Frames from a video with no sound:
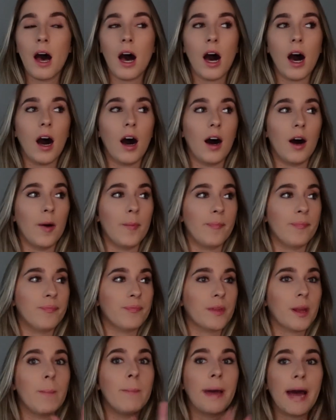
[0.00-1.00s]
Um,
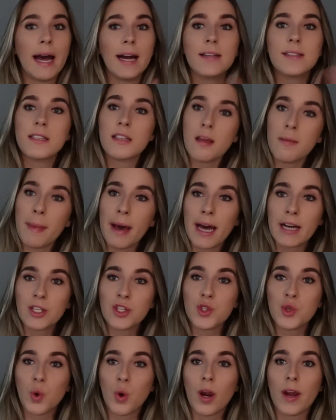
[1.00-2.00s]
back to the
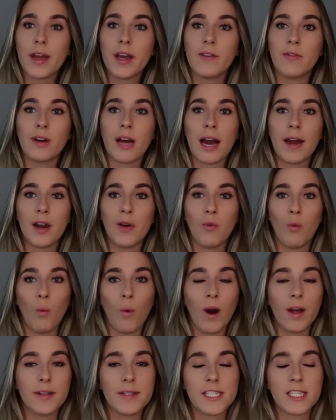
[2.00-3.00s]
backstory of kind of
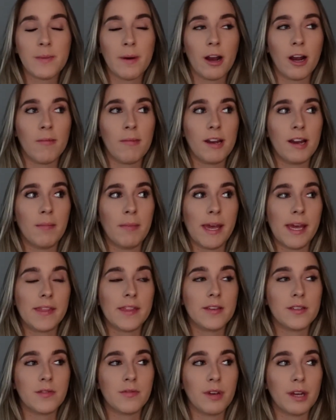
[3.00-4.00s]
what inspired me to make
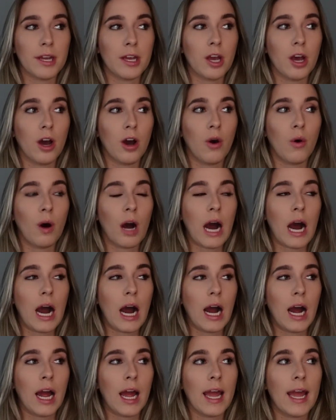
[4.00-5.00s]
this video.
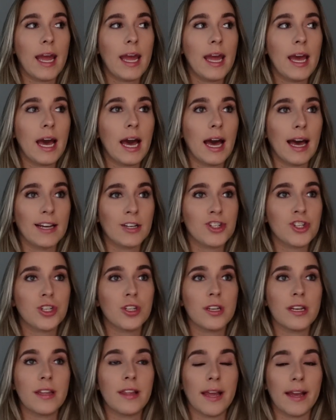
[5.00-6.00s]
I
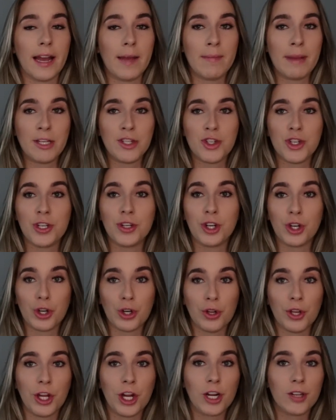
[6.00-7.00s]
actually, like I mentioned
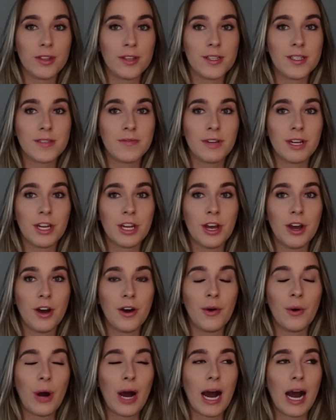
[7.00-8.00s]
earlier in this
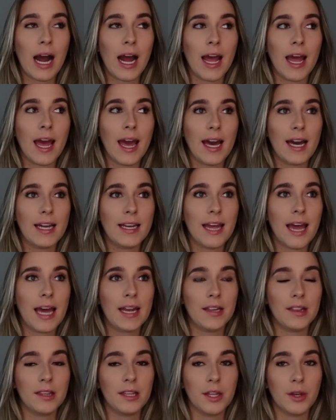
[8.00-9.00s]
video, I had had
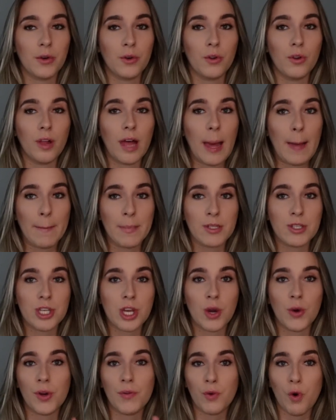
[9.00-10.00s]
a little
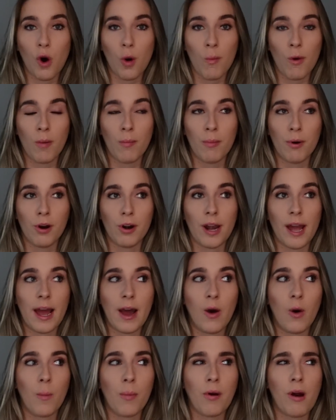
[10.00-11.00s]
episode of corporate
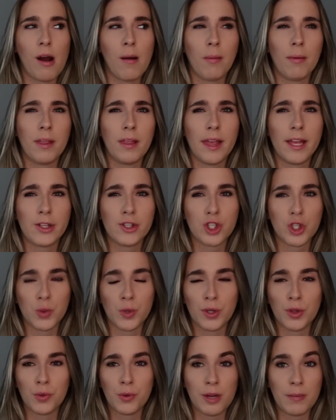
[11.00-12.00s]
burnout probably like two
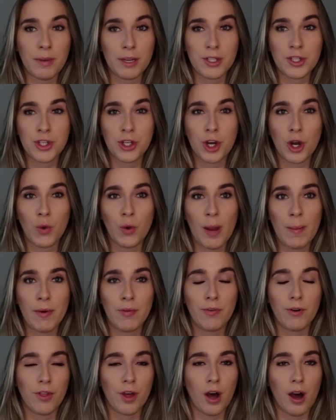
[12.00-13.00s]
or three months ago, right
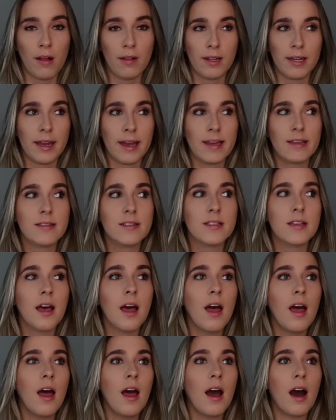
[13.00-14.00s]
before the holidays.
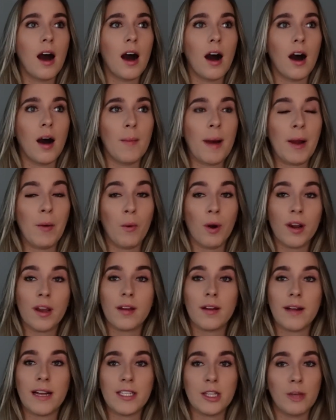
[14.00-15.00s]
Um, I
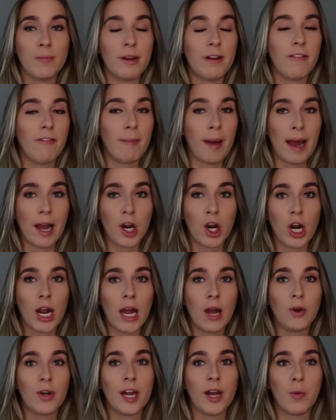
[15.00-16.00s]
work, as a little bit of
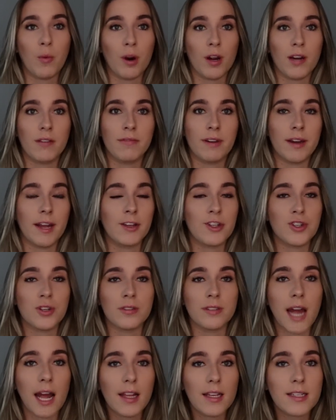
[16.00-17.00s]
background, I work in financial
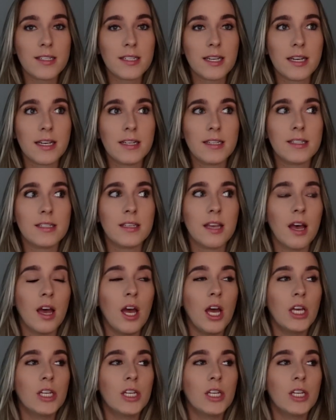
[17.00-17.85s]
analysis.